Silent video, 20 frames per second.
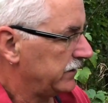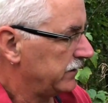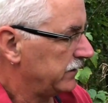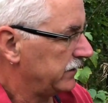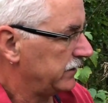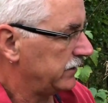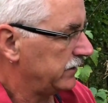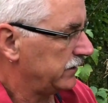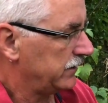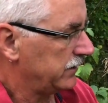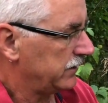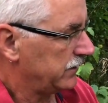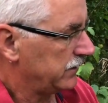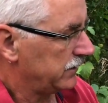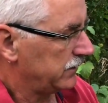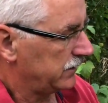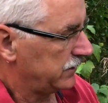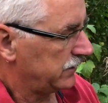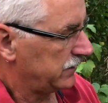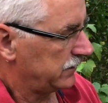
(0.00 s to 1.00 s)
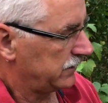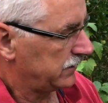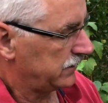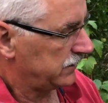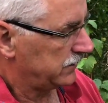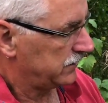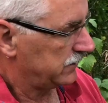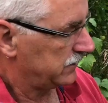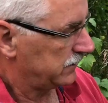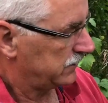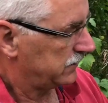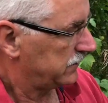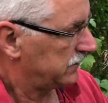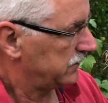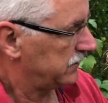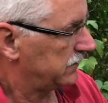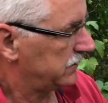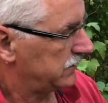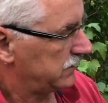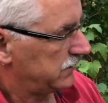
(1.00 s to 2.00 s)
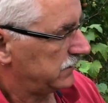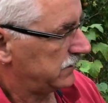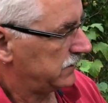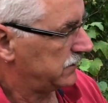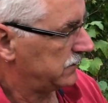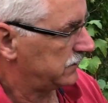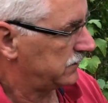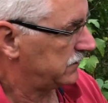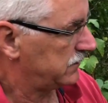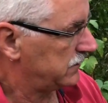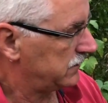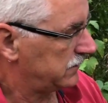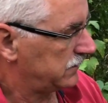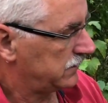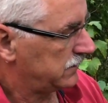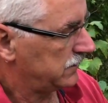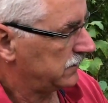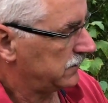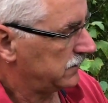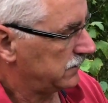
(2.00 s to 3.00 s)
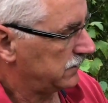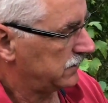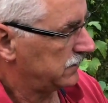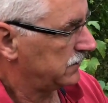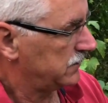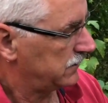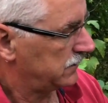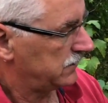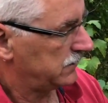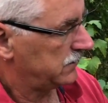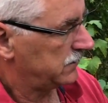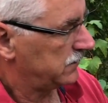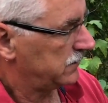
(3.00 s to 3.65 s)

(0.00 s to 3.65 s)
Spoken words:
[no speech]